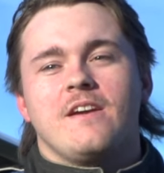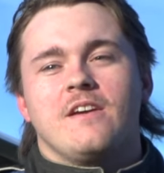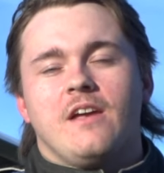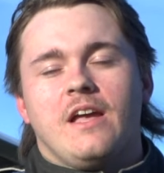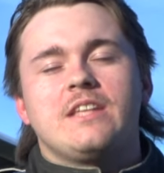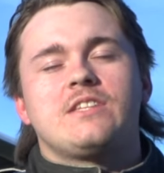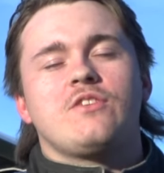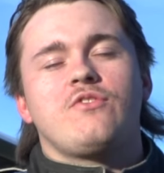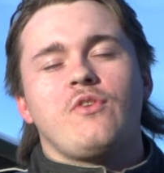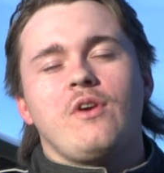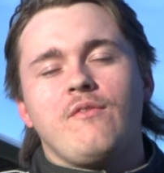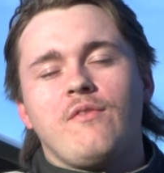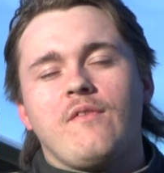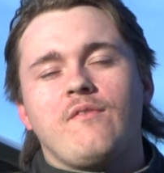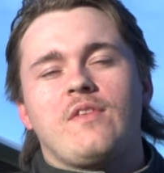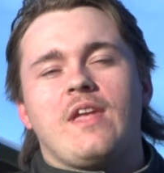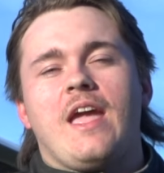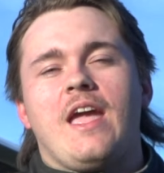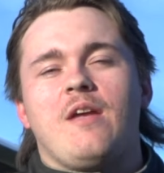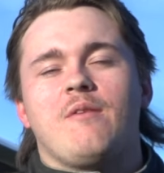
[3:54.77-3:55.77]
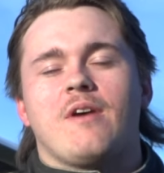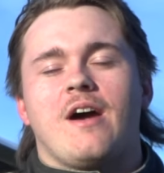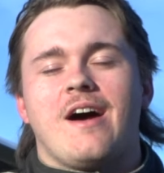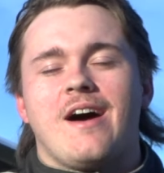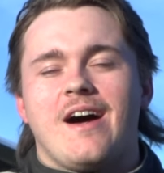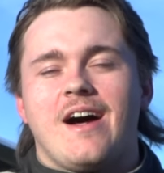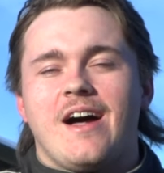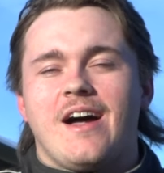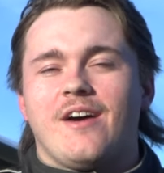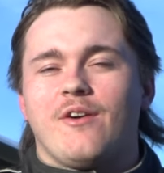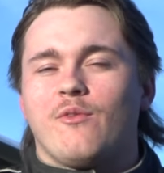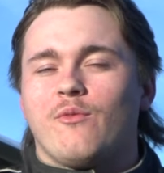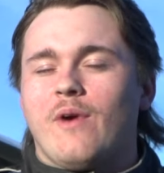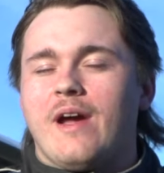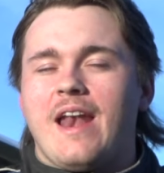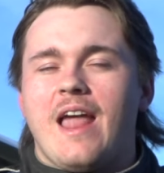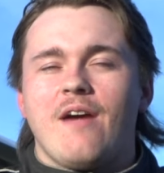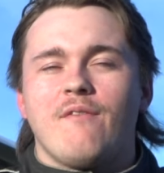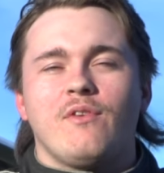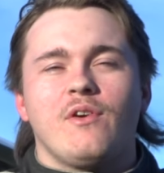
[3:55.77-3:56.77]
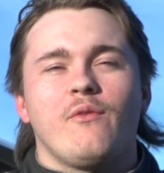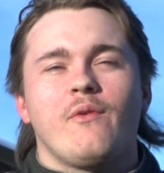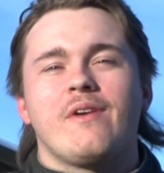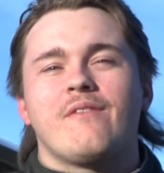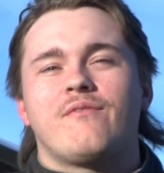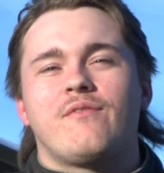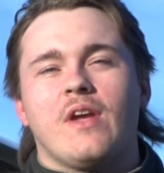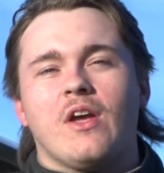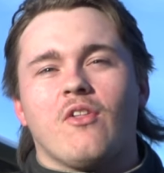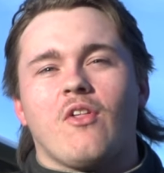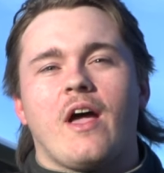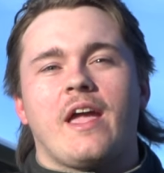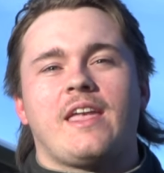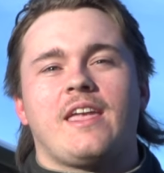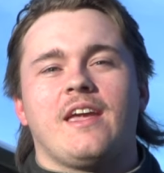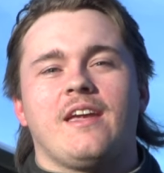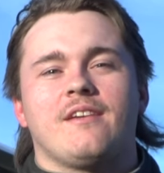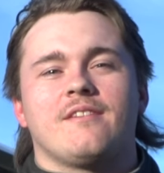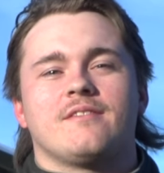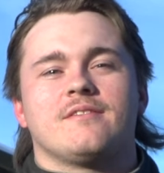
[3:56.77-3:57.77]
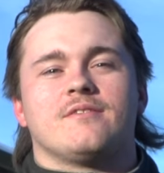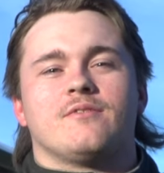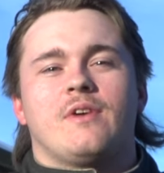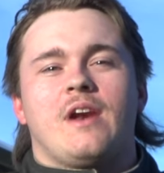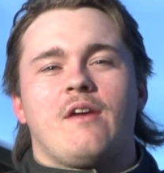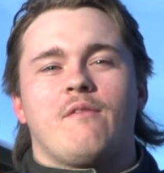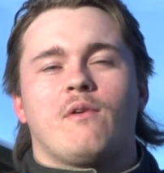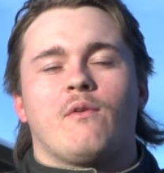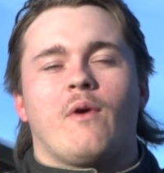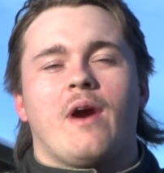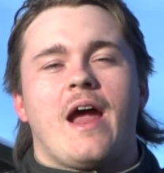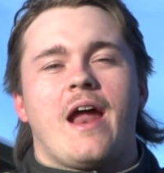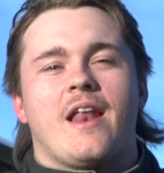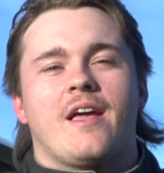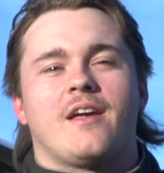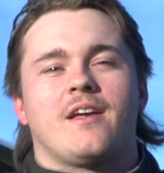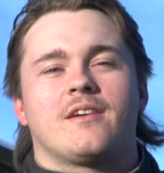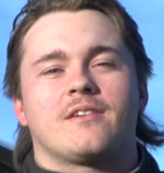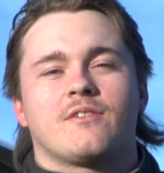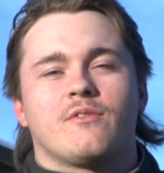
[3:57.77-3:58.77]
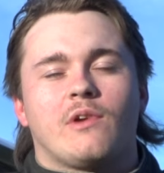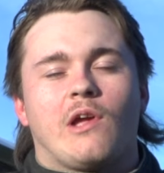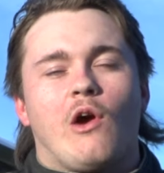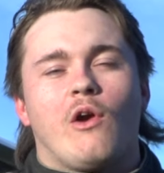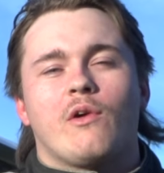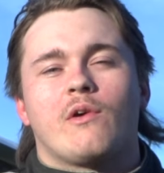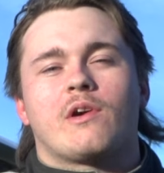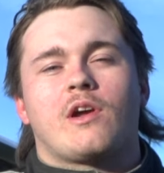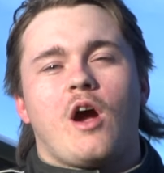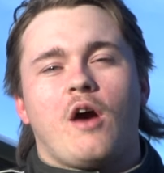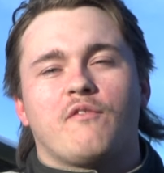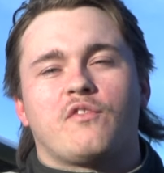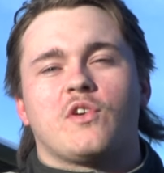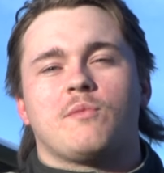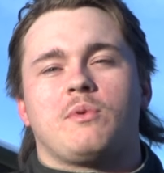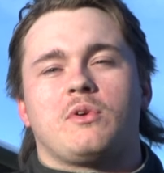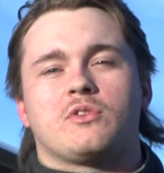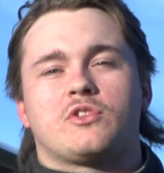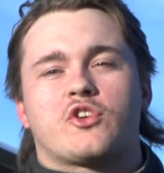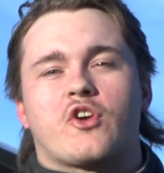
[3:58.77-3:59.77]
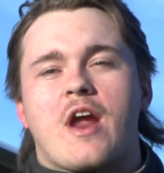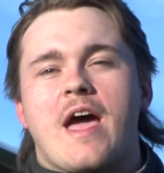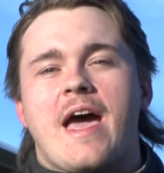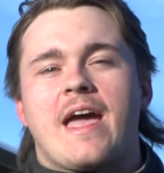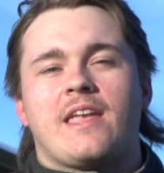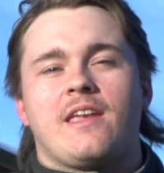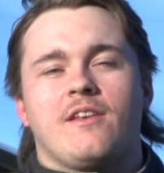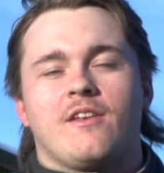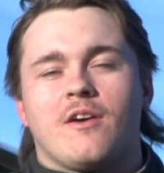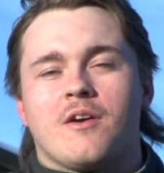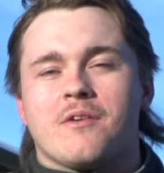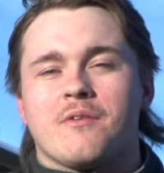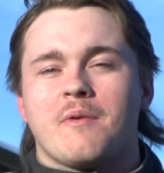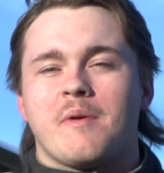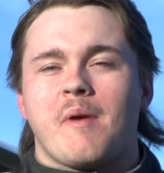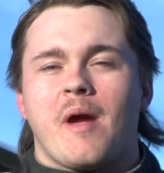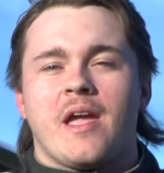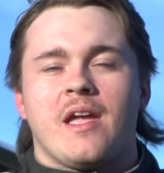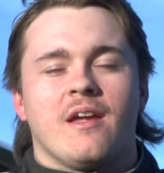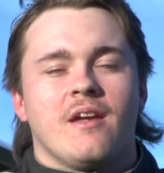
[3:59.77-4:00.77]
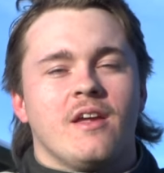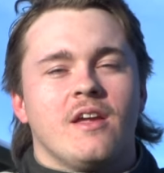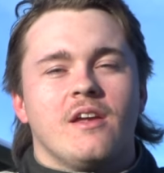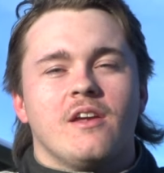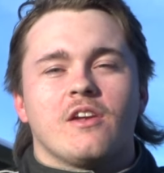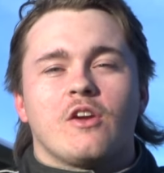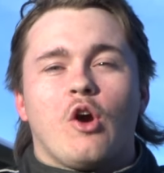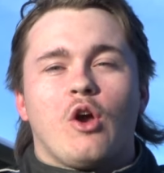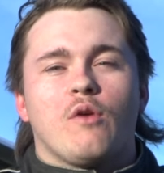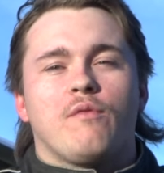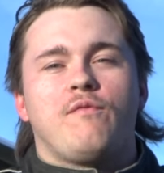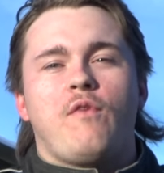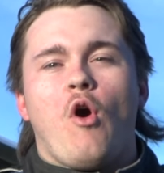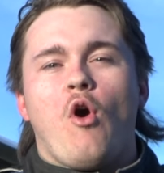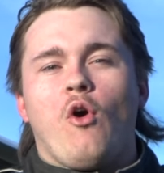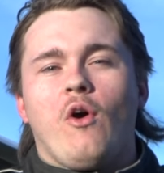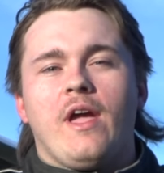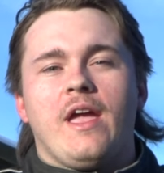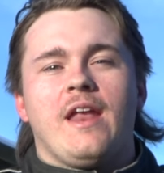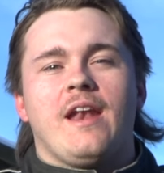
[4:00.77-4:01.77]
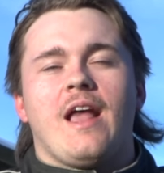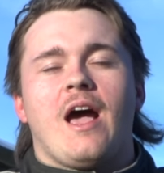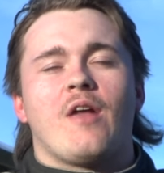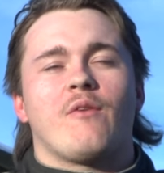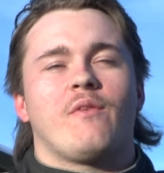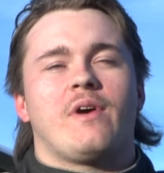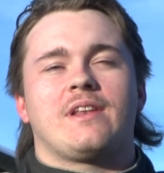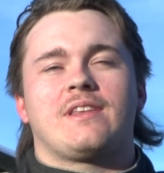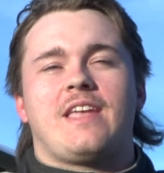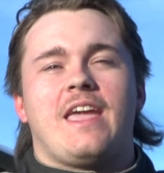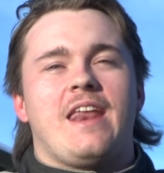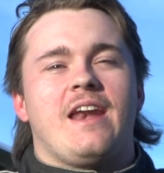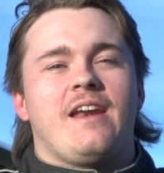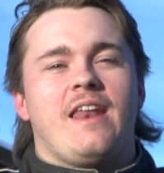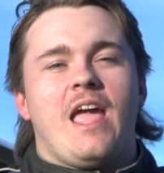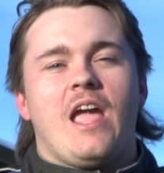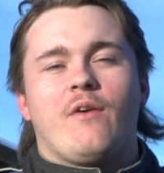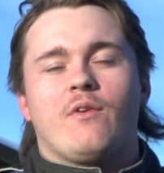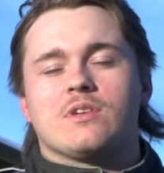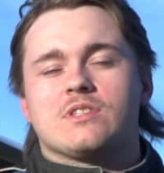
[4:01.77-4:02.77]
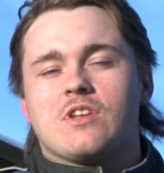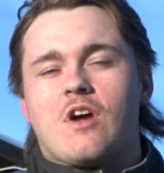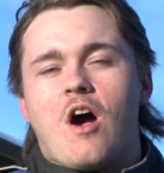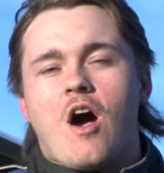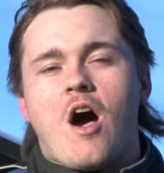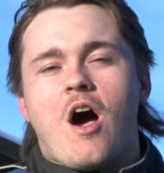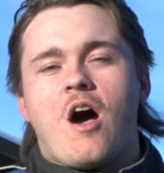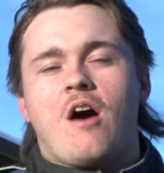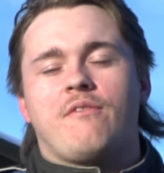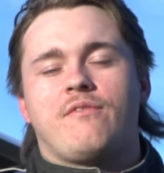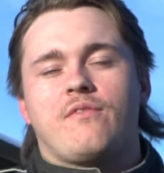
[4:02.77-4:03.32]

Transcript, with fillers: It's a 358. Whenever we feel like it, whenever we're at a go to a comfortable track, you know, we might go to full in on when Canada goes off,